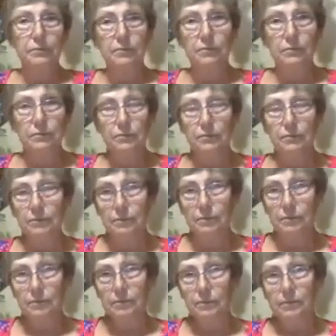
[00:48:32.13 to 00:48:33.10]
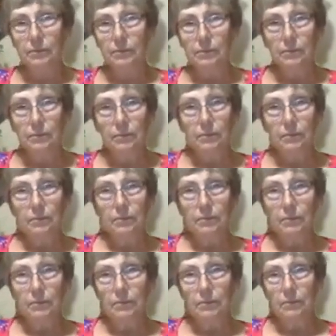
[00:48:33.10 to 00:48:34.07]

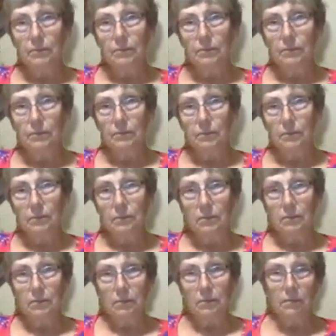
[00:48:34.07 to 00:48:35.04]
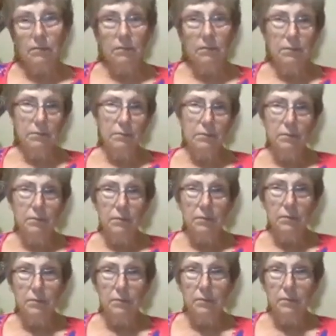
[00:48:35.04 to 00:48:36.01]

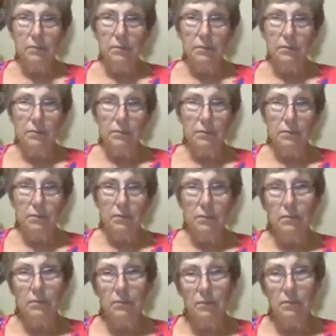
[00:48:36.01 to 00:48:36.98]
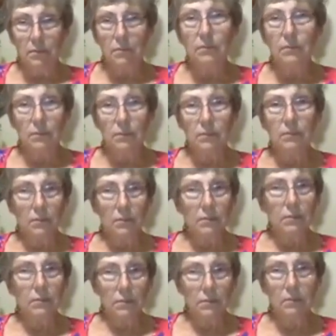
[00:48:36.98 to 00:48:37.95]

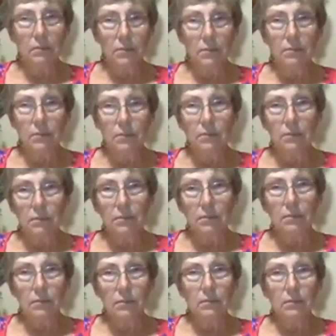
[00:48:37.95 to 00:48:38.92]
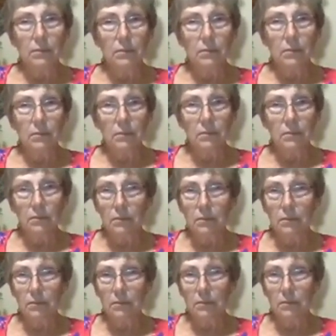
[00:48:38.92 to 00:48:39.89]

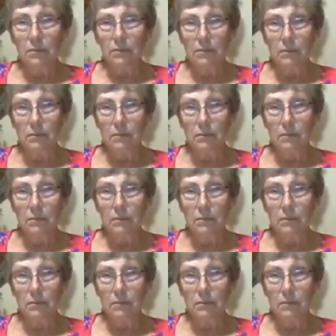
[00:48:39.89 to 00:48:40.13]
No words are spoken by the person on screen.